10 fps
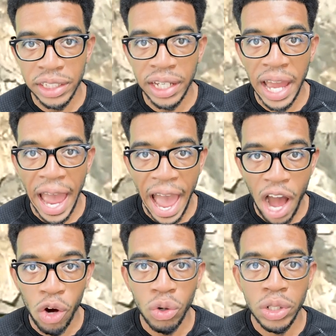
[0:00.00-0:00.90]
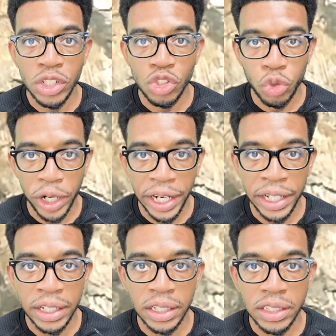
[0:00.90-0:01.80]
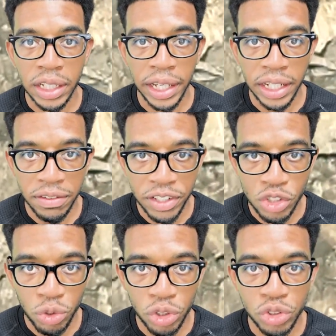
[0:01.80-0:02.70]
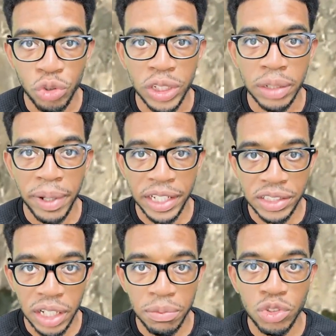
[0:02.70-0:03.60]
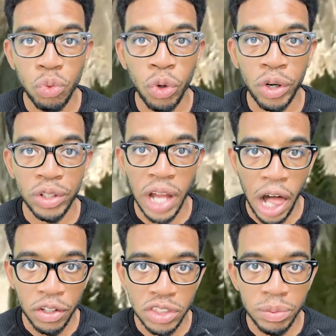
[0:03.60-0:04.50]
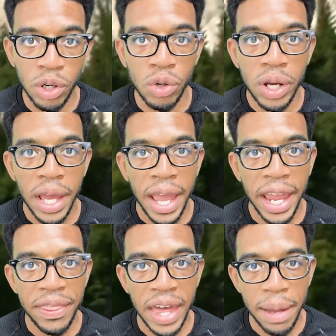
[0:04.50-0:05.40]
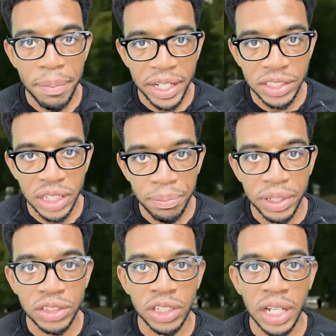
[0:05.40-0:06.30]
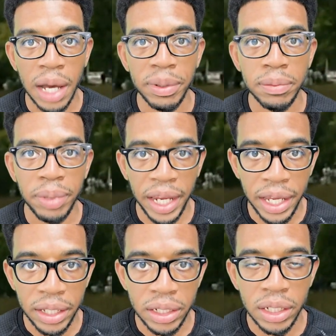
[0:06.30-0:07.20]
how trained individuals who did base jumps were knowledgeable and that base jumping should not be banned.